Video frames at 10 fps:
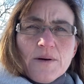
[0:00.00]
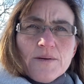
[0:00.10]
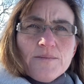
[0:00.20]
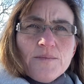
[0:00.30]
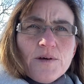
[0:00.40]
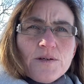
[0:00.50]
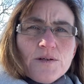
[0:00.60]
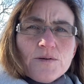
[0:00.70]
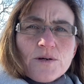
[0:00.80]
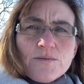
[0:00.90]
and that
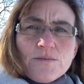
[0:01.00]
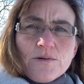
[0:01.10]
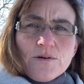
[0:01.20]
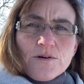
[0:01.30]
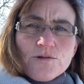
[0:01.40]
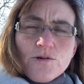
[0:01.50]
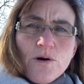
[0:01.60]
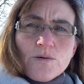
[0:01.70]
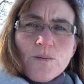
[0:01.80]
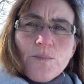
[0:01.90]
you can
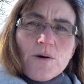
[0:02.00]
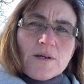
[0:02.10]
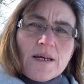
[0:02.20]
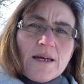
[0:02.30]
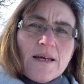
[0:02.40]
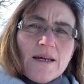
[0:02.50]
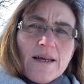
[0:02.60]
control your body